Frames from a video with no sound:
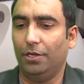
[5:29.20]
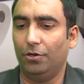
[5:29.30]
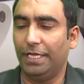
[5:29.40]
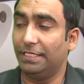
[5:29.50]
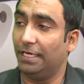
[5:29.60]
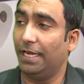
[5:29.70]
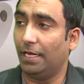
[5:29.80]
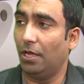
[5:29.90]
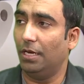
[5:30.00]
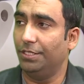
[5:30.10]
decent
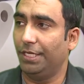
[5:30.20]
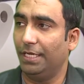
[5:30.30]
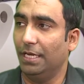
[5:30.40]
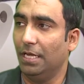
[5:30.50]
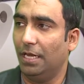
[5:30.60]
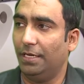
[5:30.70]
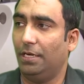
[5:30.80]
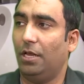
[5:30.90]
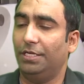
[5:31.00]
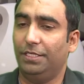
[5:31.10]
technology
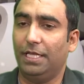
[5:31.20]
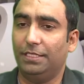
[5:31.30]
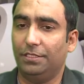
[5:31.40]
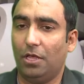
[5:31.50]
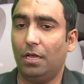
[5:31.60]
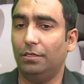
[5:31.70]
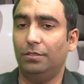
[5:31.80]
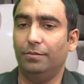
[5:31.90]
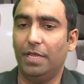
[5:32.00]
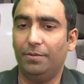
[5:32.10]
that's not
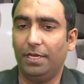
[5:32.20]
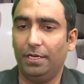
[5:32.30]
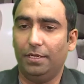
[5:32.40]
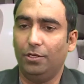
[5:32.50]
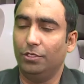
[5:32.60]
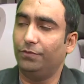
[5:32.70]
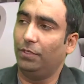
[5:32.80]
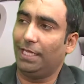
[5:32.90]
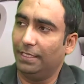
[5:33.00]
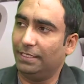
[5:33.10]
maybe
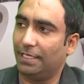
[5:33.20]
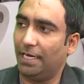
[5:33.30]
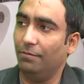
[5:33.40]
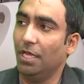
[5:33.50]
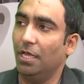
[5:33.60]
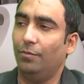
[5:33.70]
useful at this time,